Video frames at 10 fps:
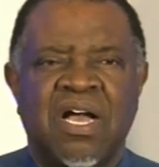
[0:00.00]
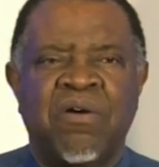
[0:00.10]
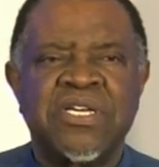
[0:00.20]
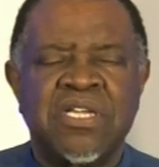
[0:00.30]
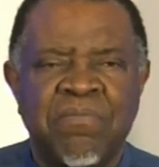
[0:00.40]

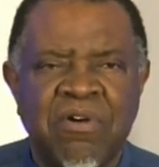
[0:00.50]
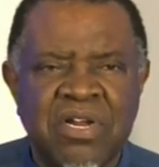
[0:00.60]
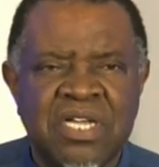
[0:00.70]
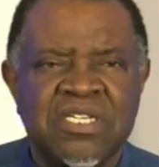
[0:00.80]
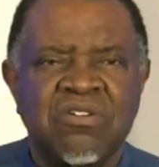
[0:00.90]
Our
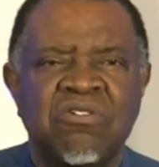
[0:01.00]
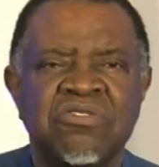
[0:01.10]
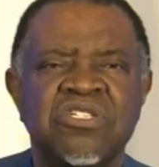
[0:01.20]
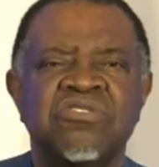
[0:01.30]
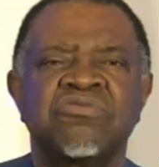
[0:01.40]
democracy
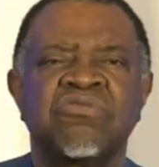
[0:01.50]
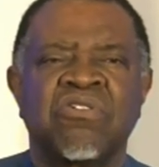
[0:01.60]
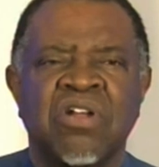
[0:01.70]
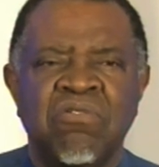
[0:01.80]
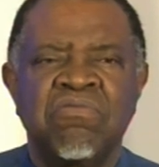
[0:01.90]
continues to
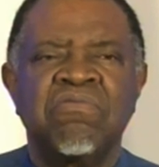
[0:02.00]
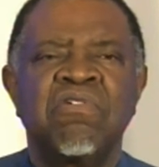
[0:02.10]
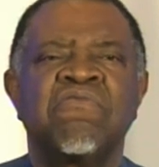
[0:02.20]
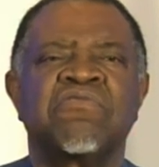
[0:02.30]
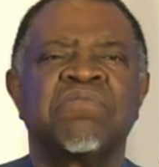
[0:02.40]
grow
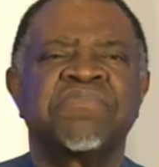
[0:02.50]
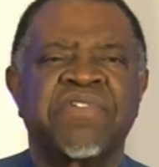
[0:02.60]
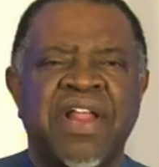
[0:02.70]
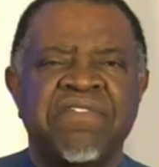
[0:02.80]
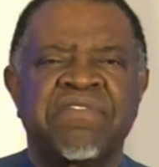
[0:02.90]
from
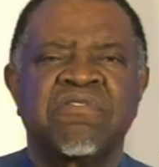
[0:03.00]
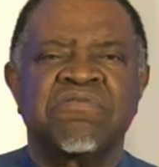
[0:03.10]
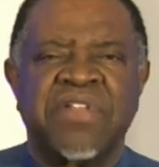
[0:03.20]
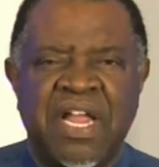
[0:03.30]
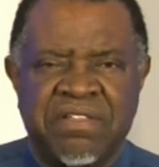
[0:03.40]
strength
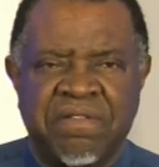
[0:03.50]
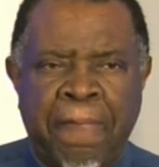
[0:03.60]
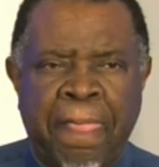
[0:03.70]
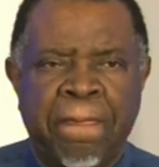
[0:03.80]
to strength.